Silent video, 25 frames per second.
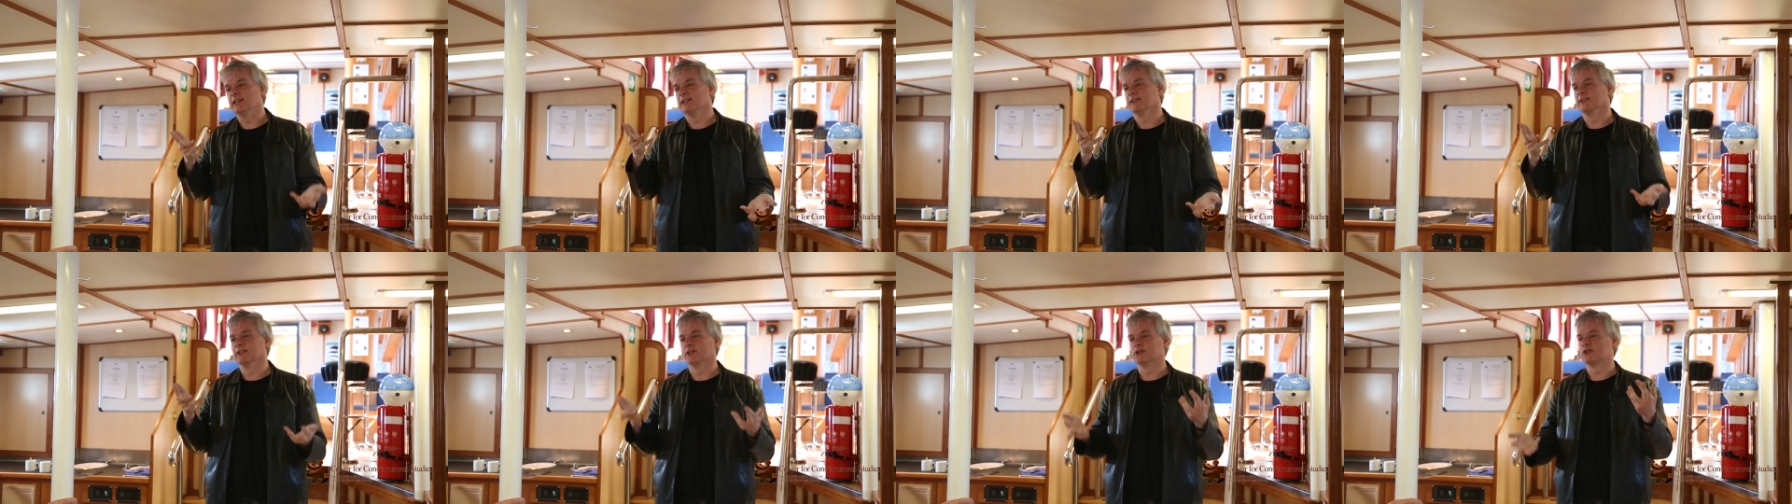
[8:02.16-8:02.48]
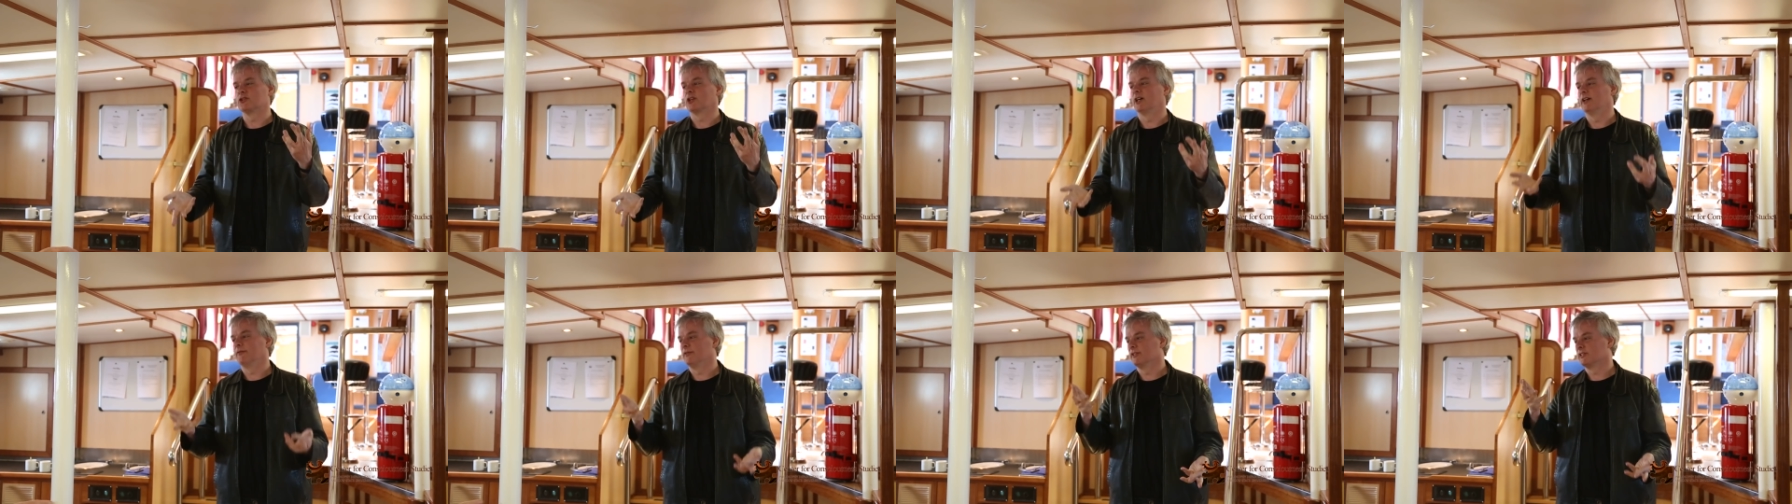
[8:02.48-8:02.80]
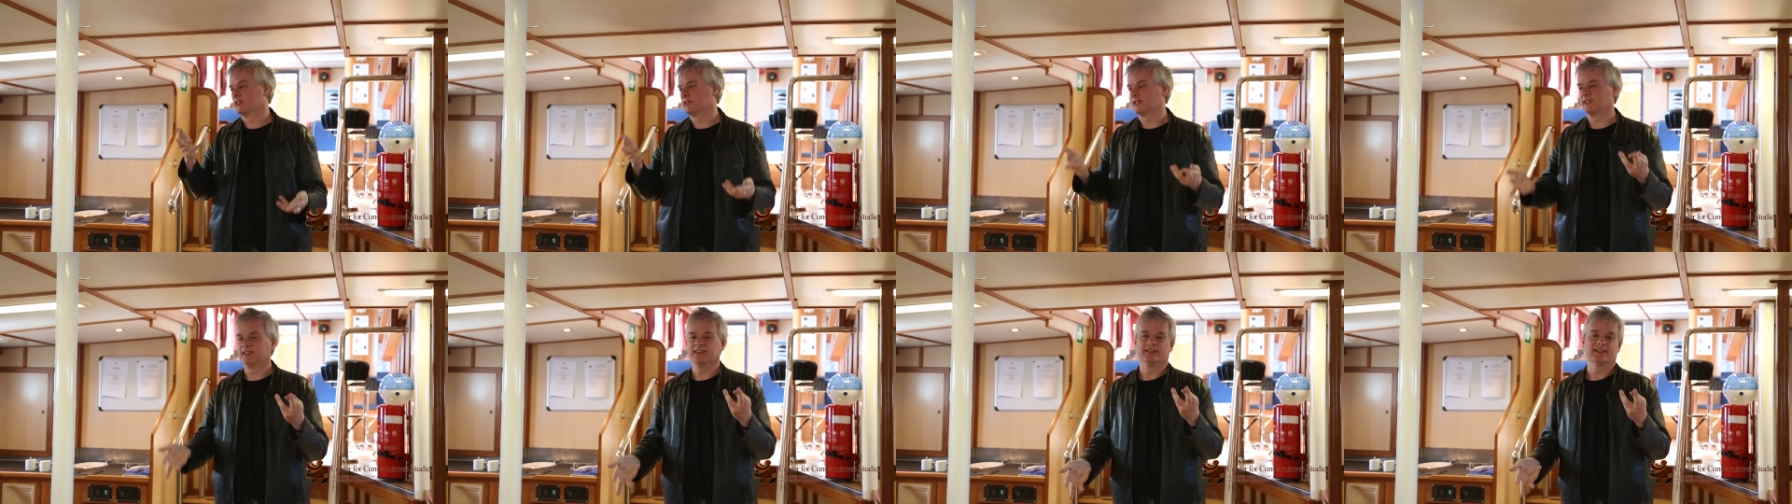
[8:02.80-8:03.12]
in the
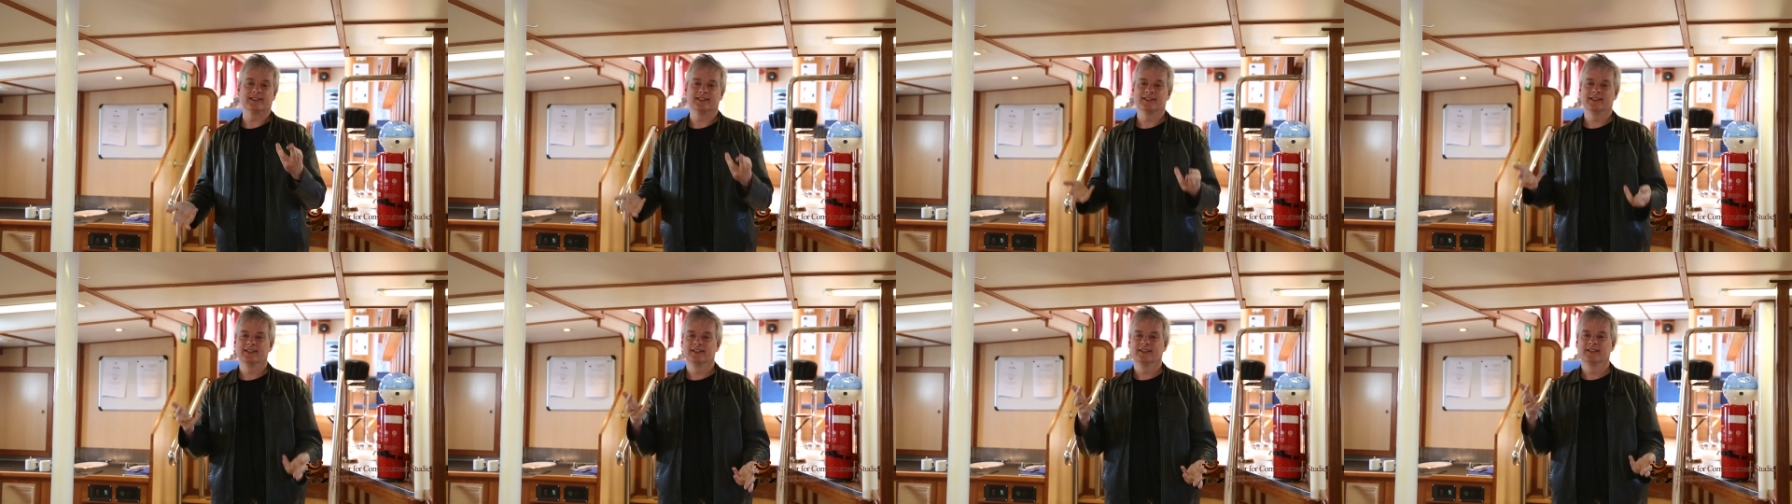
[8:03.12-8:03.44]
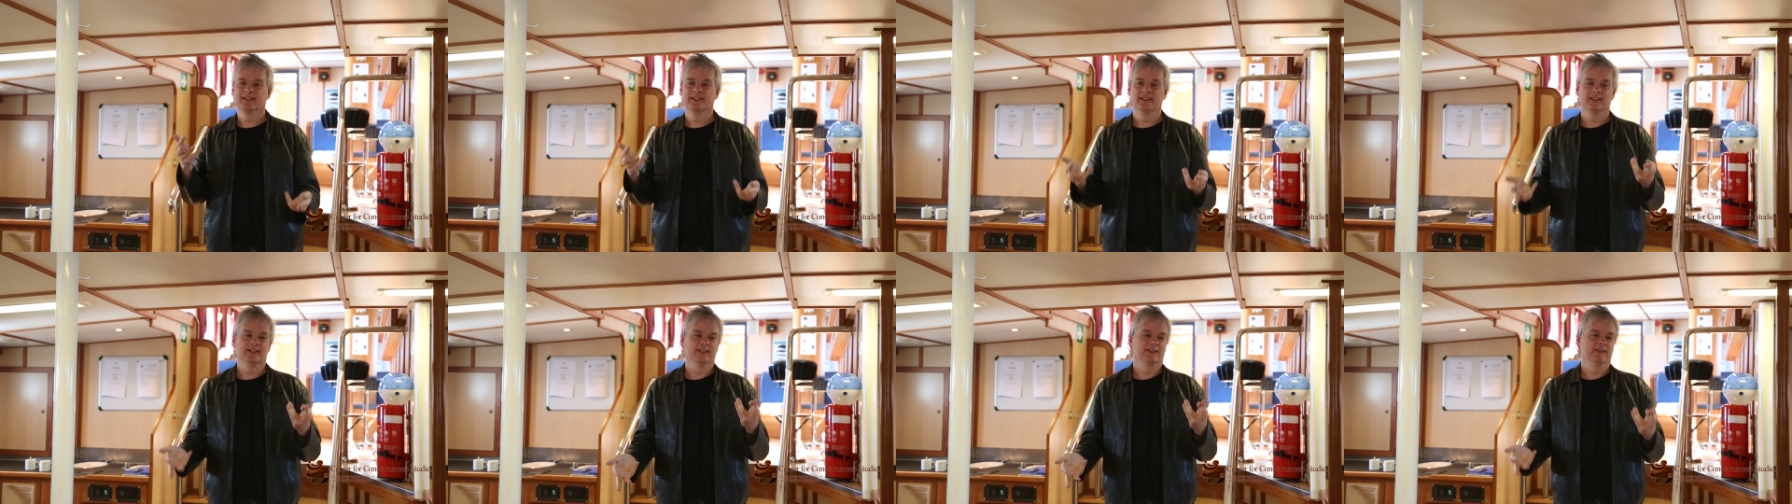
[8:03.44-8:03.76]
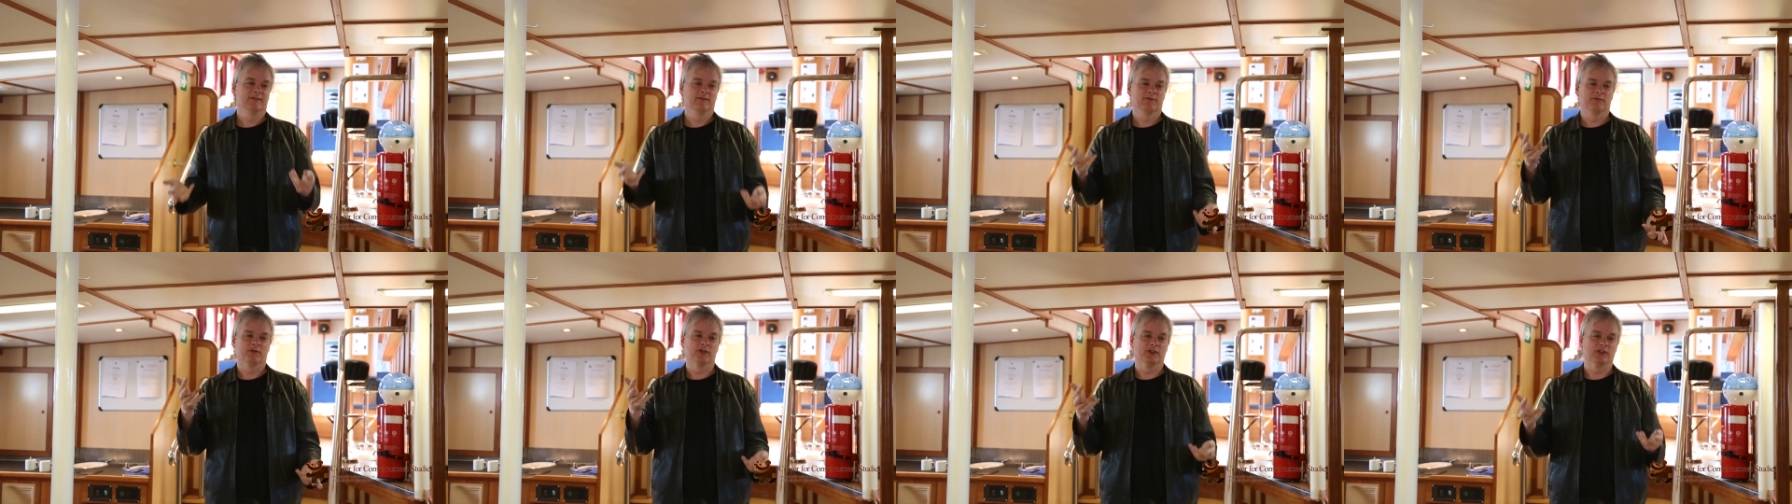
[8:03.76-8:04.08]
driver's seat
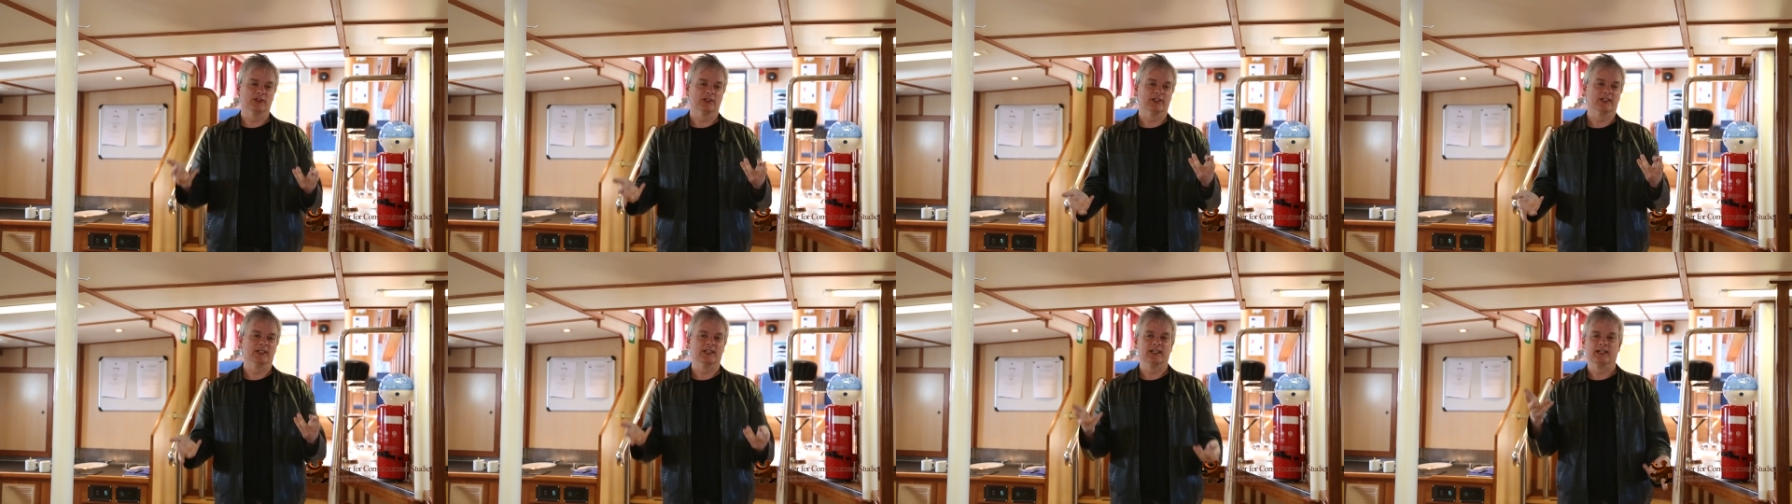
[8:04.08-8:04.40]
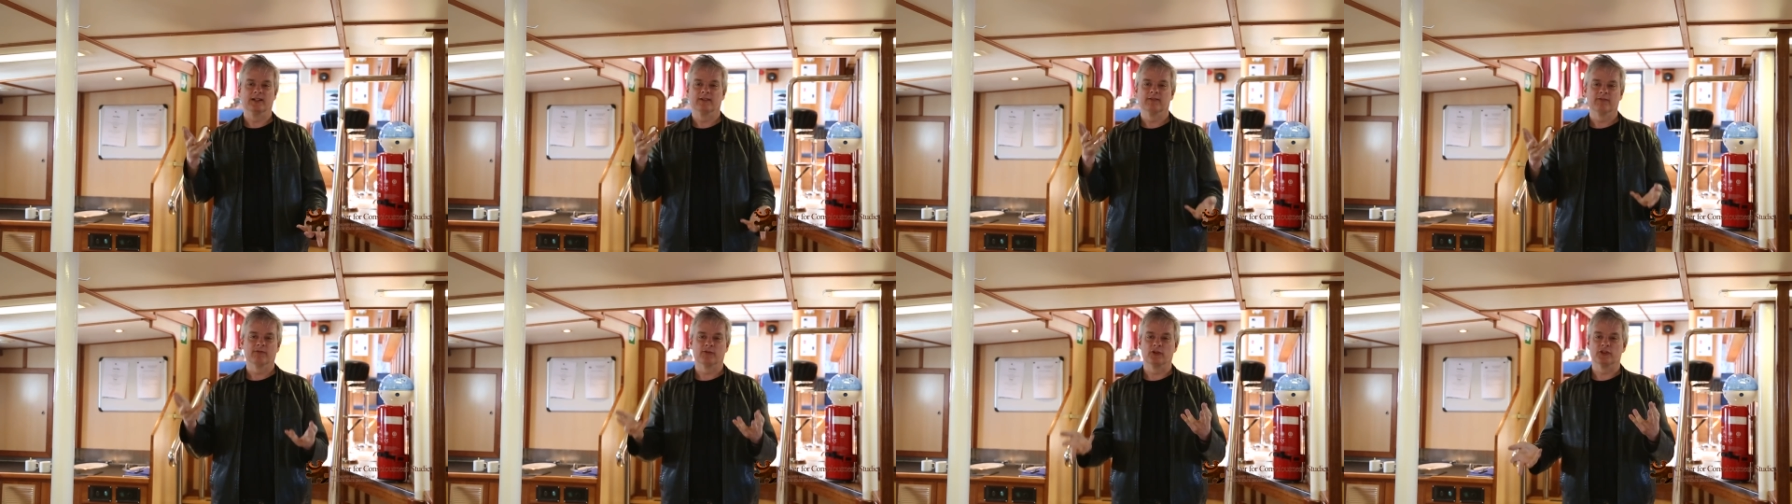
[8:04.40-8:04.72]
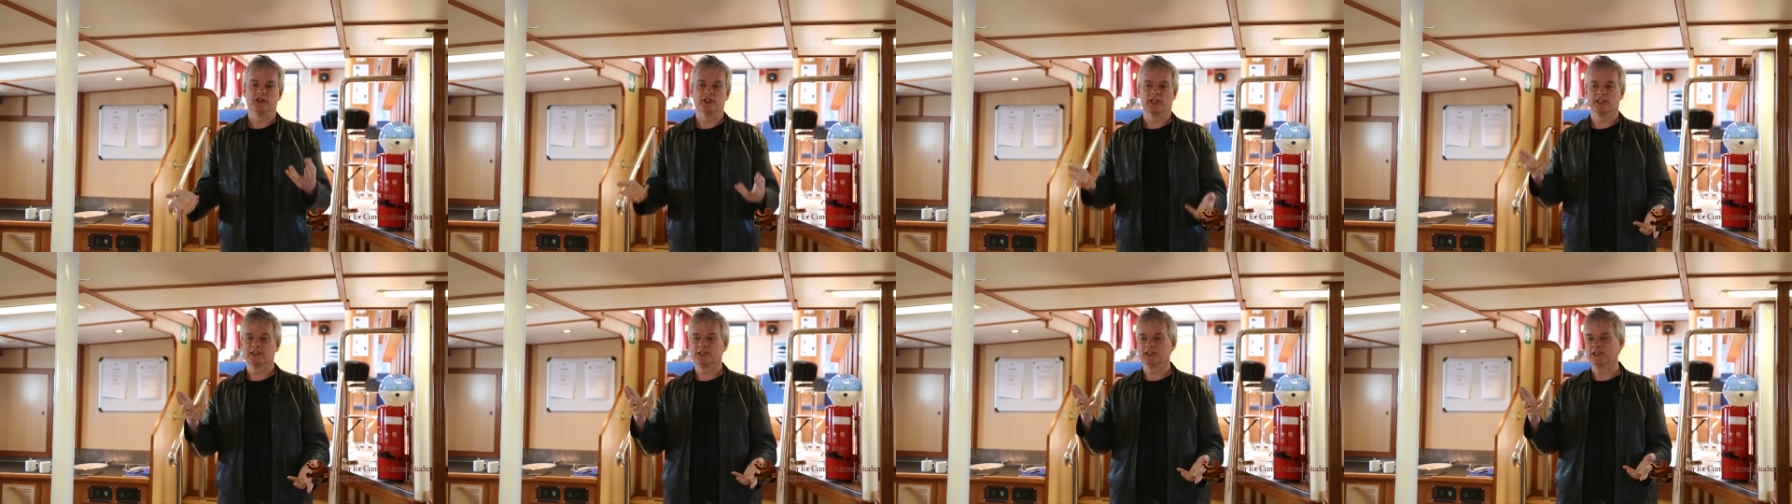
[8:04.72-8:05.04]
for
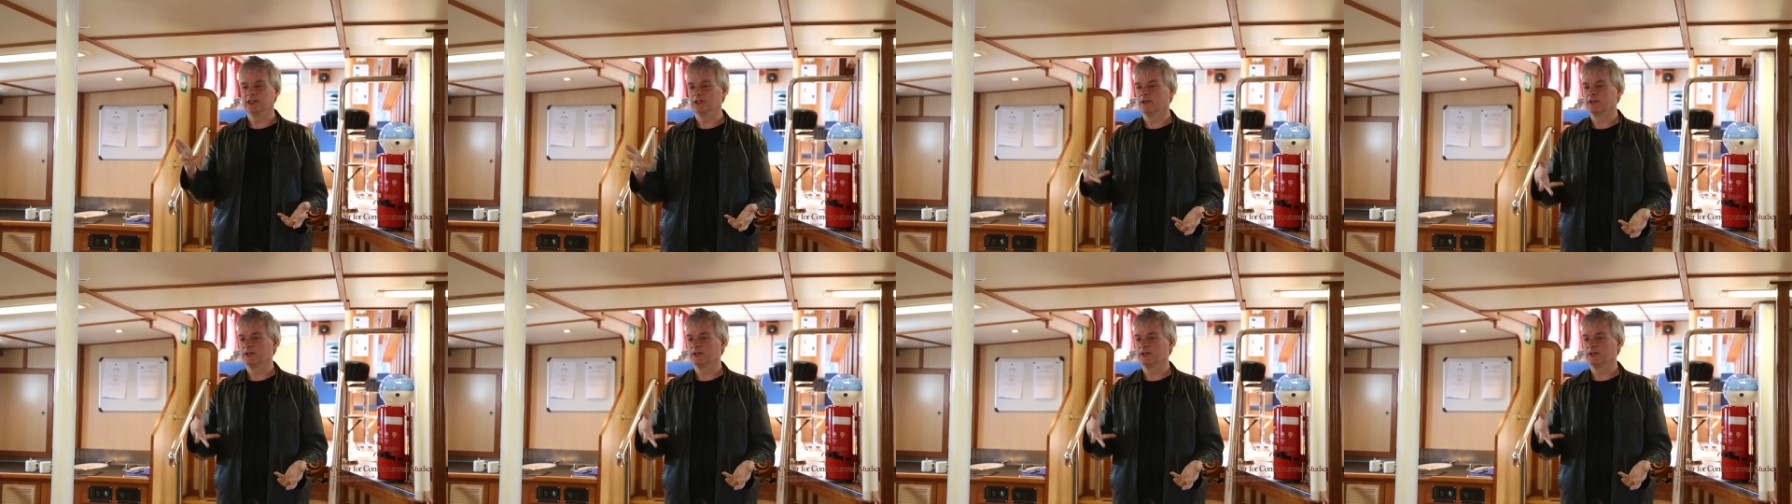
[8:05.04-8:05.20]
Jesse?